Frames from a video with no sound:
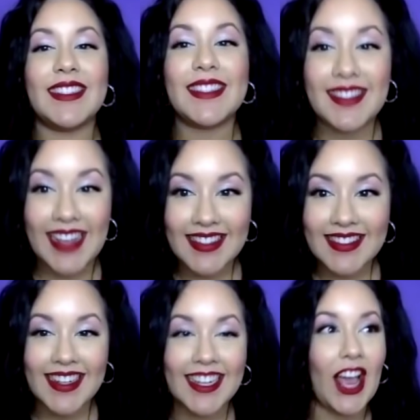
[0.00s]
consenting
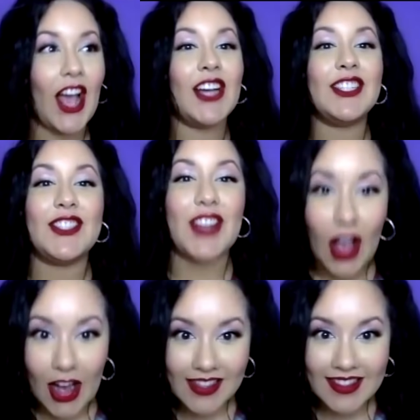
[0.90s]

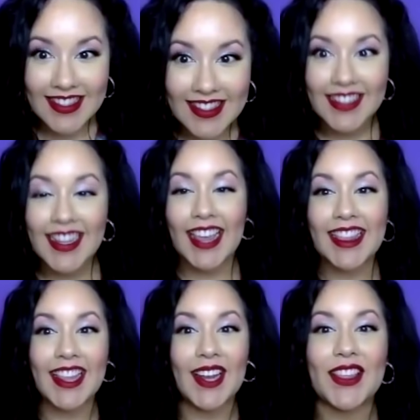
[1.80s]
adults. Like,
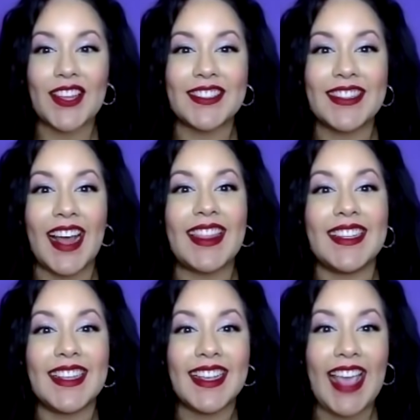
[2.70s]
there's nothing
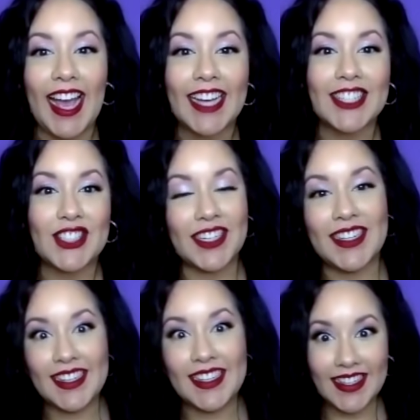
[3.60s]
to catch.